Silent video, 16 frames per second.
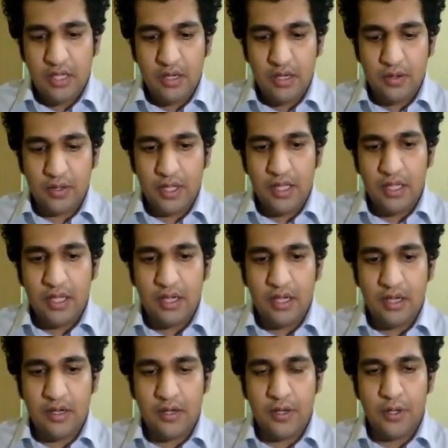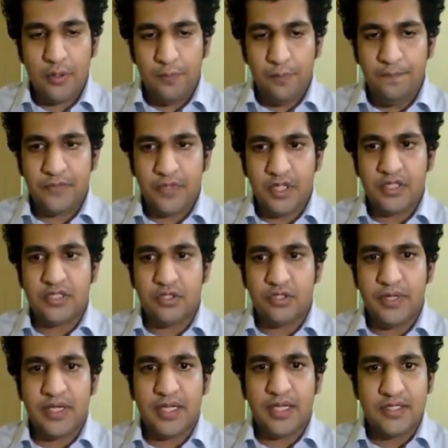Okay, it's to
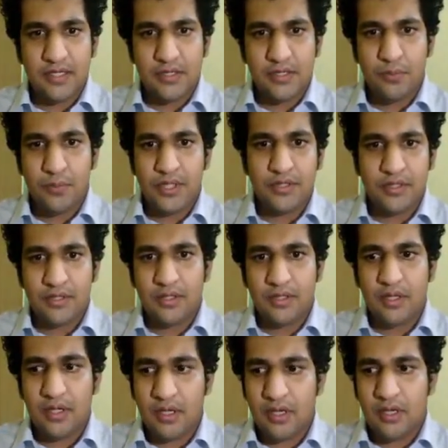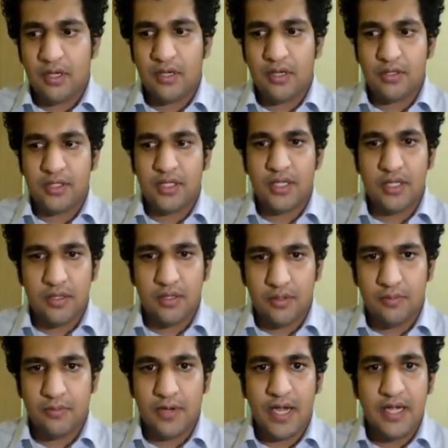be tested with the
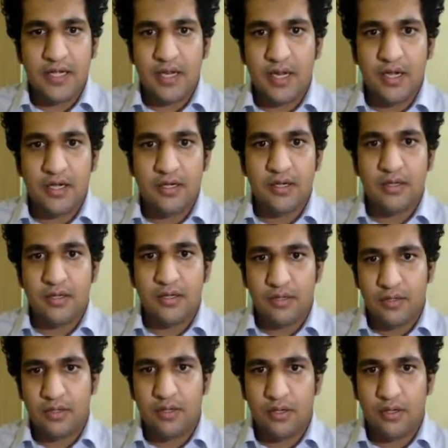right hand